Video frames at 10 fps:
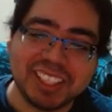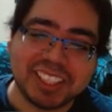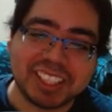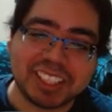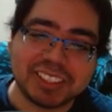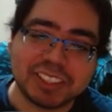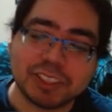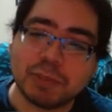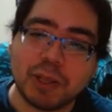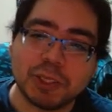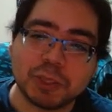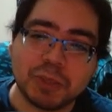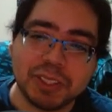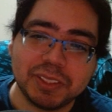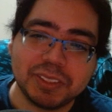Like it's the smallest
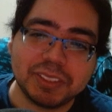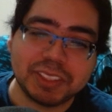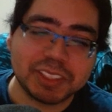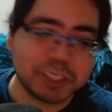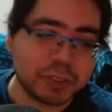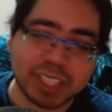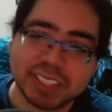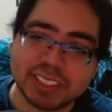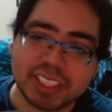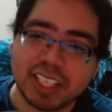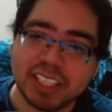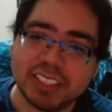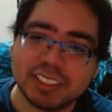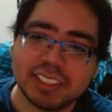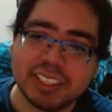one, it's a great
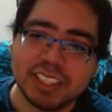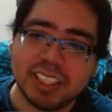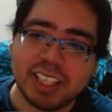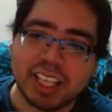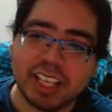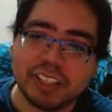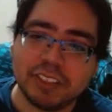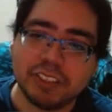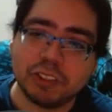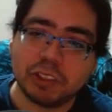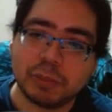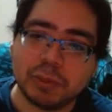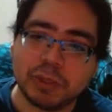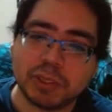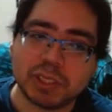size, and the
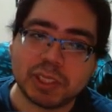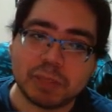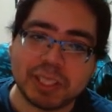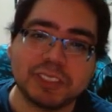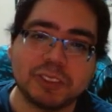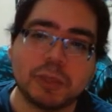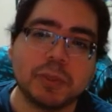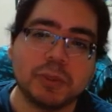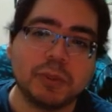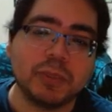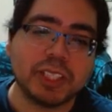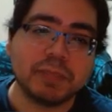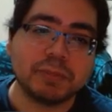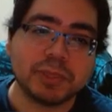chocobo is the best chocobo in the whole game.